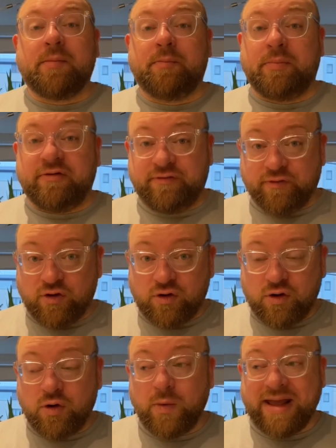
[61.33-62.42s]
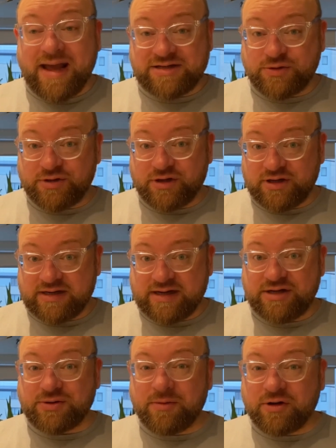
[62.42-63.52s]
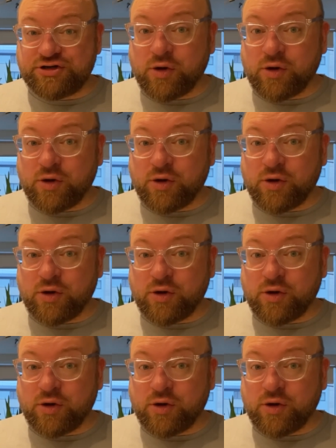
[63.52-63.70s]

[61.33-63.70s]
before we get to go on holiday. So I'm not sure